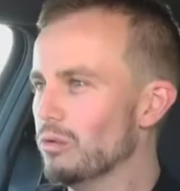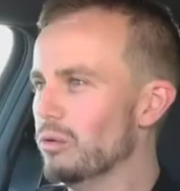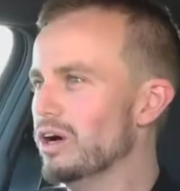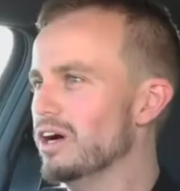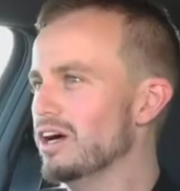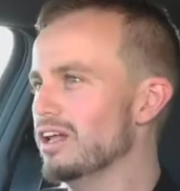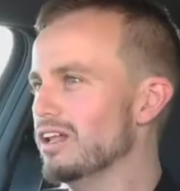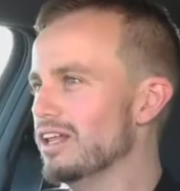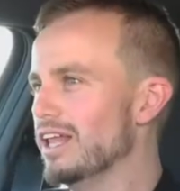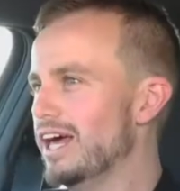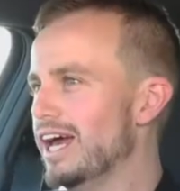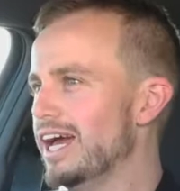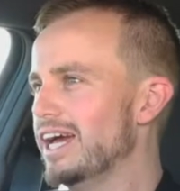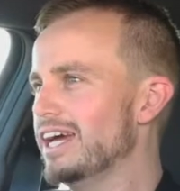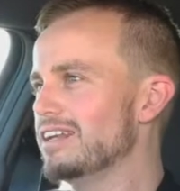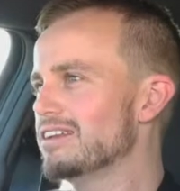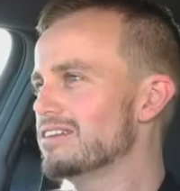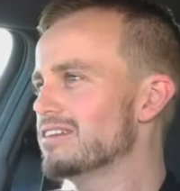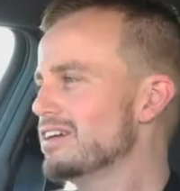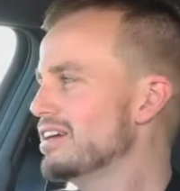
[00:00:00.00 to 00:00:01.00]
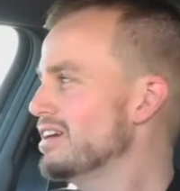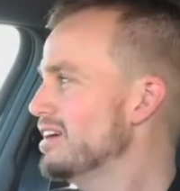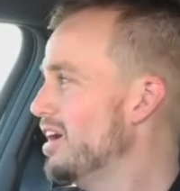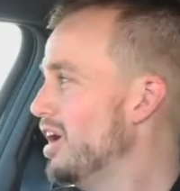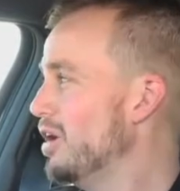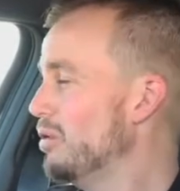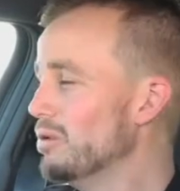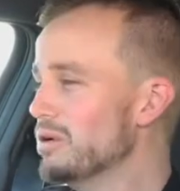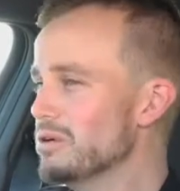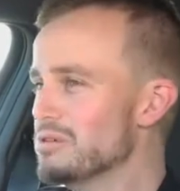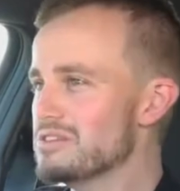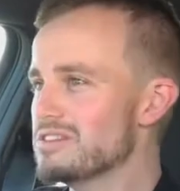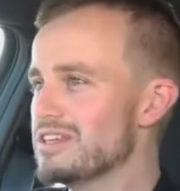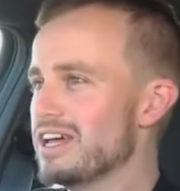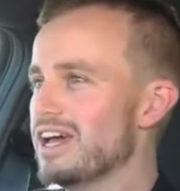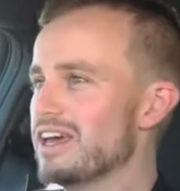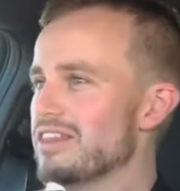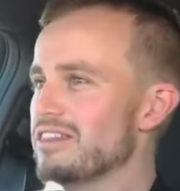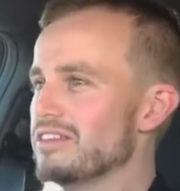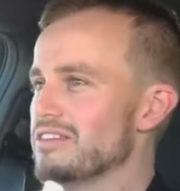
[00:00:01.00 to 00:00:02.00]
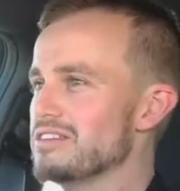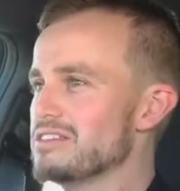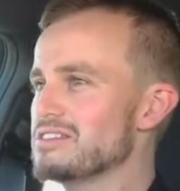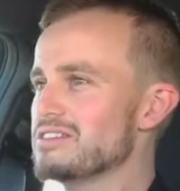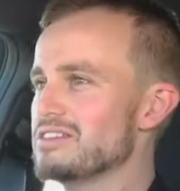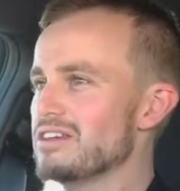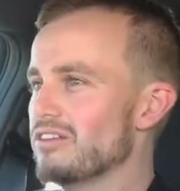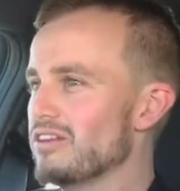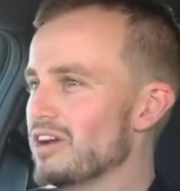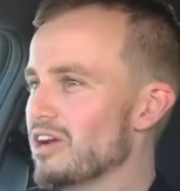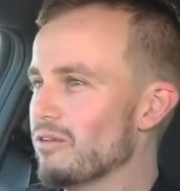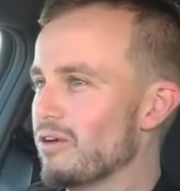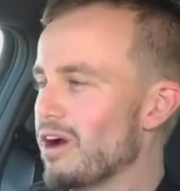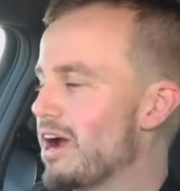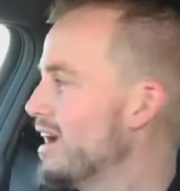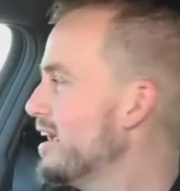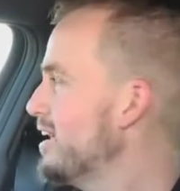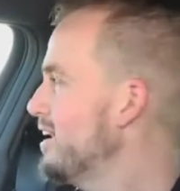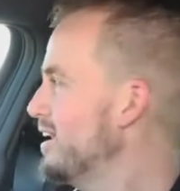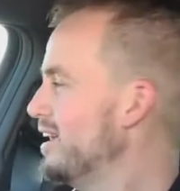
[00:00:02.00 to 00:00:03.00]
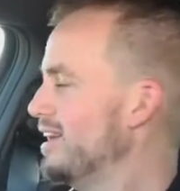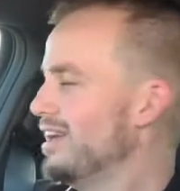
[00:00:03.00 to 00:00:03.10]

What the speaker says: well, and I will say that the steering rack